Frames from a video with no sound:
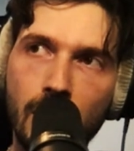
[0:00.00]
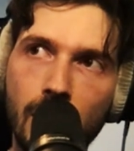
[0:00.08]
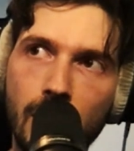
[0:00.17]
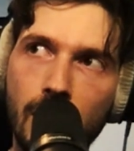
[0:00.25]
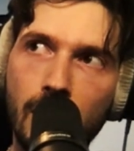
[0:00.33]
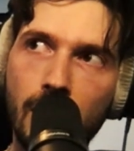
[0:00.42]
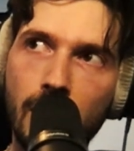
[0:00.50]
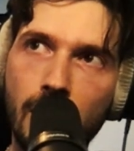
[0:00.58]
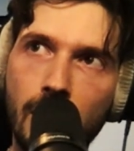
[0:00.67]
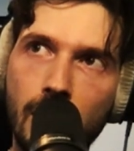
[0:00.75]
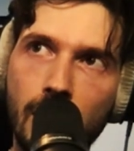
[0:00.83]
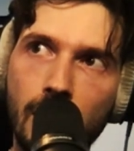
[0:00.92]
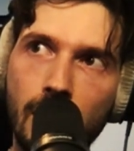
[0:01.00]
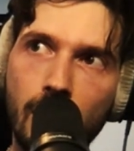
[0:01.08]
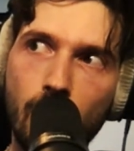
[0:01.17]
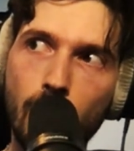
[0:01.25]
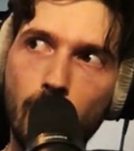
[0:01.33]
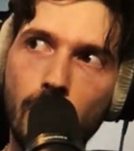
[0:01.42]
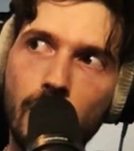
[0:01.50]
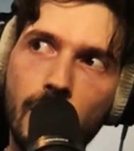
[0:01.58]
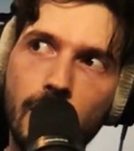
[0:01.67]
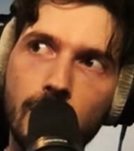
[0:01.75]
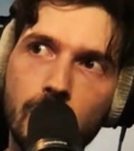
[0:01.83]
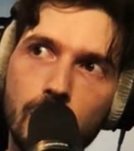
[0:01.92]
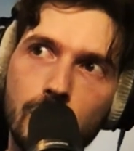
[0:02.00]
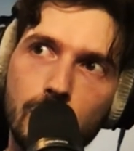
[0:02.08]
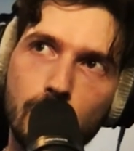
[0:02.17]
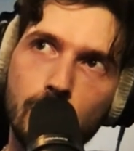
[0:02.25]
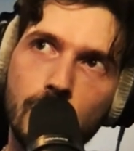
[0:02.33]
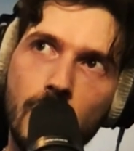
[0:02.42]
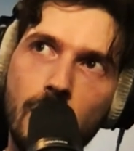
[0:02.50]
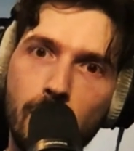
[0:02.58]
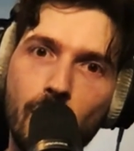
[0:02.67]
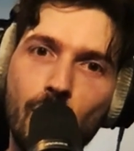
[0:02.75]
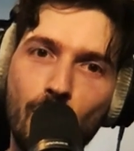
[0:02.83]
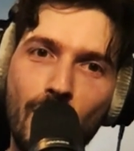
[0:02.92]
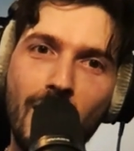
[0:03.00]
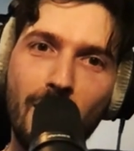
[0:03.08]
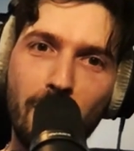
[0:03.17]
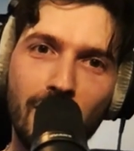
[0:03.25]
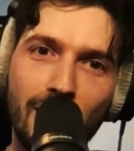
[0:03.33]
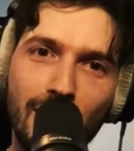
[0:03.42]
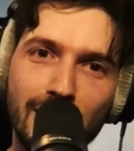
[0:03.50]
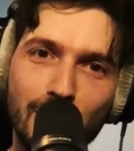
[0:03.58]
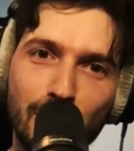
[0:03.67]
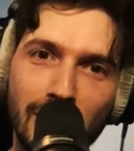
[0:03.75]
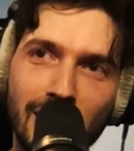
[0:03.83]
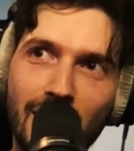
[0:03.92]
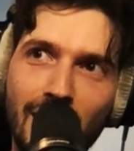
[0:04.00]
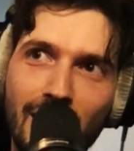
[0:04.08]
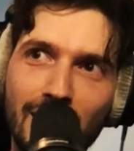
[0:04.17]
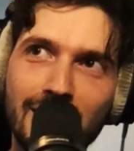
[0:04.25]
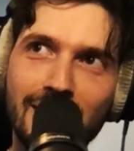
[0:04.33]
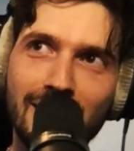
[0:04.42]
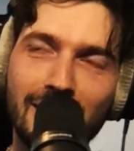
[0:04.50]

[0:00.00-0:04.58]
and we were like just kind of blown away because it really hits